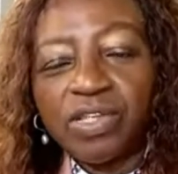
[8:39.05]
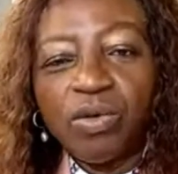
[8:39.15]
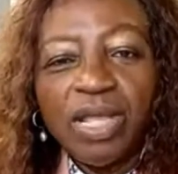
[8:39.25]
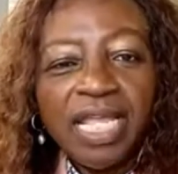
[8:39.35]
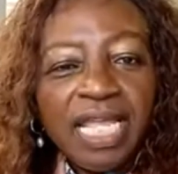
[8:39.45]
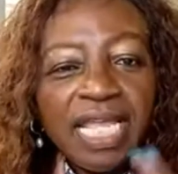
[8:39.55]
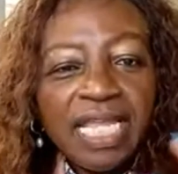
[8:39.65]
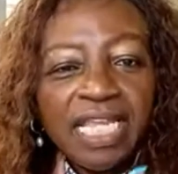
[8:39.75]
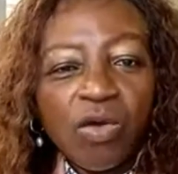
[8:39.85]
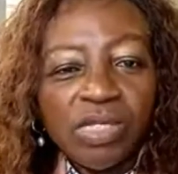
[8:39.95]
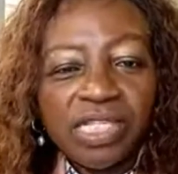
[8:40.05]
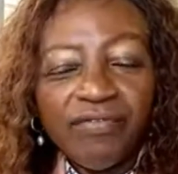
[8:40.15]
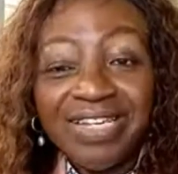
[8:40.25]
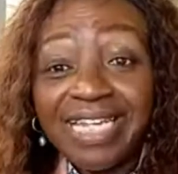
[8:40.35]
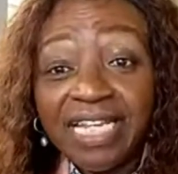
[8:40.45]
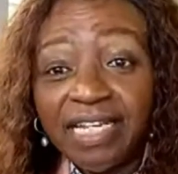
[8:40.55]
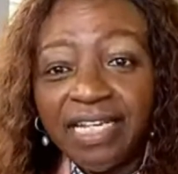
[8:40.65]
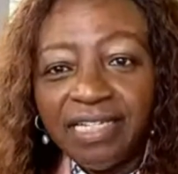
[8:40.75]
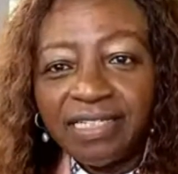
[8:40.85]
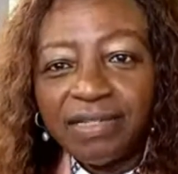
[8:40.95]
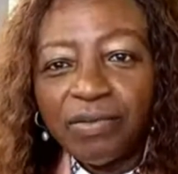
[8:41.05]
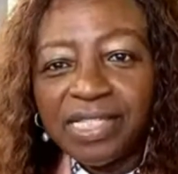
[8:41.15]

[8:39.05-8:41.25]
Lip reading: So, you know, it's different techniques.